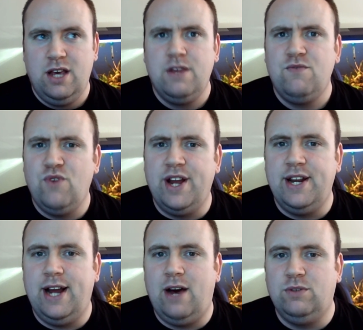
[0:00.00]
written
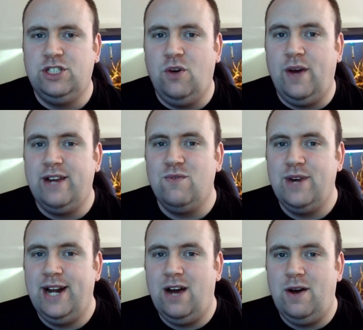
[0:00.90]
down so I can read
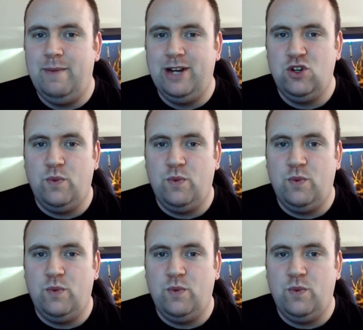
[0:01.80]
it out and make sure